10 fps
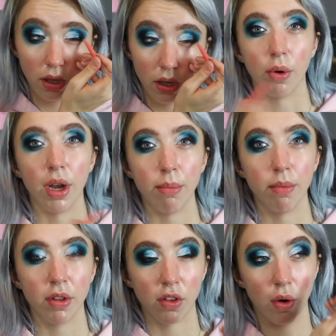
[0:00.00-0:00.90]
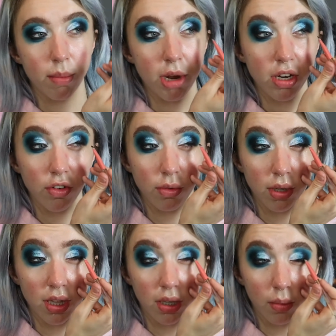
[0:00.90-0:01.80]
Oh, and I'm not
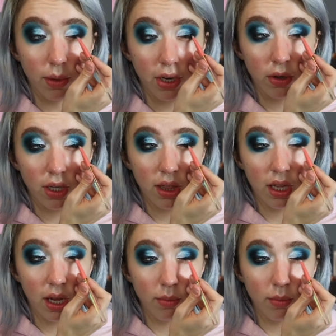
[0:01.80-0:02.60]
doing like a wing or anything.